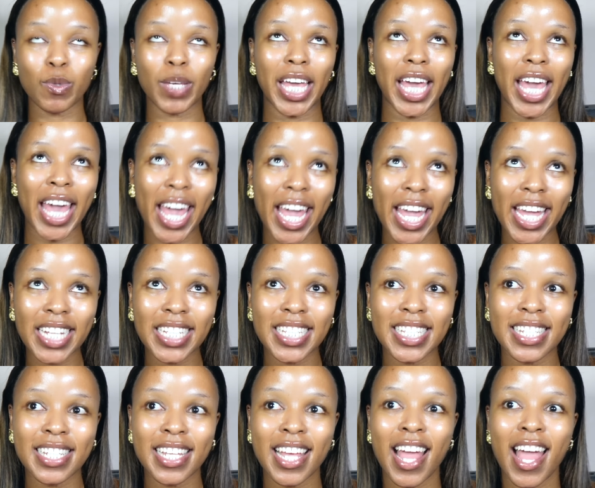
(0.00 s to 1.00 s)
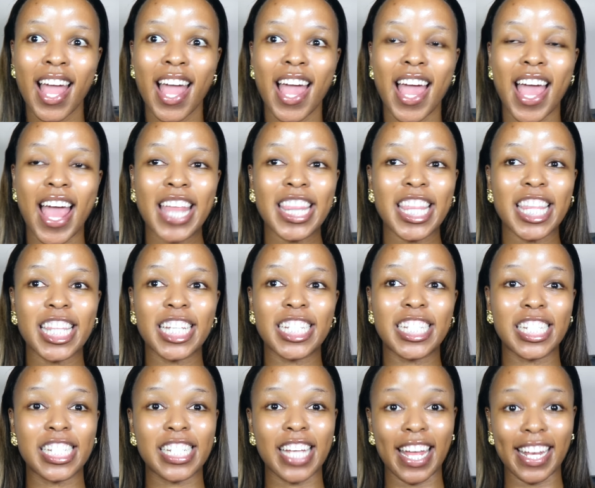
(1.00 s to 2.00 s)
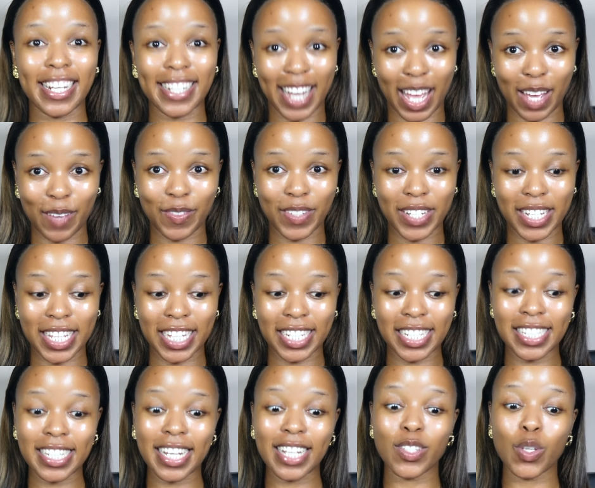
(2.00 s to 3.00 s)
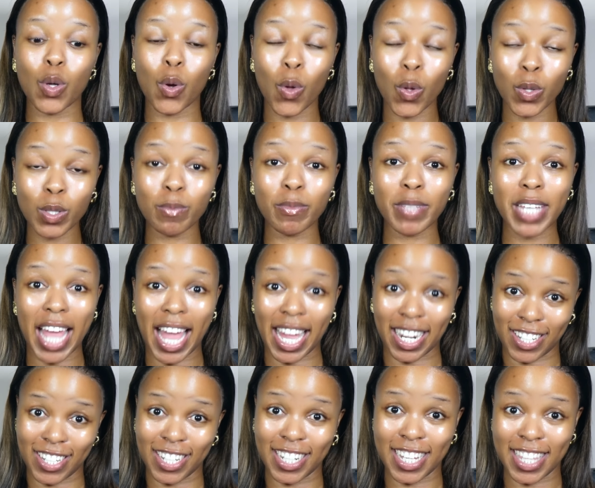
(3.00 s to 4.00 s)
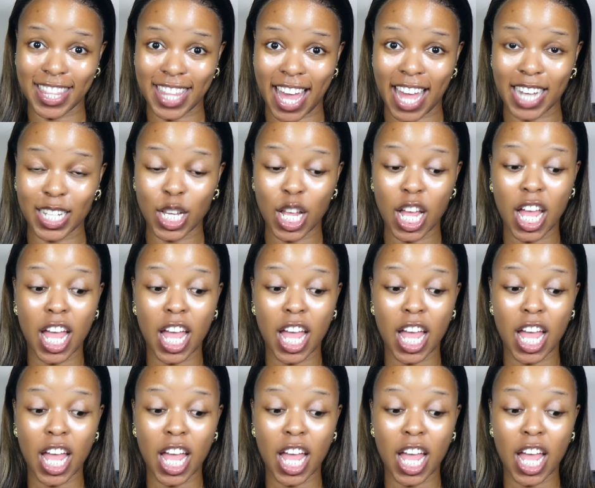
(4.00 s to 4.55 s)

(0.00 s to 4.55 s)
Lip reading: we ate, and then the DJ left. The DJ told me actually that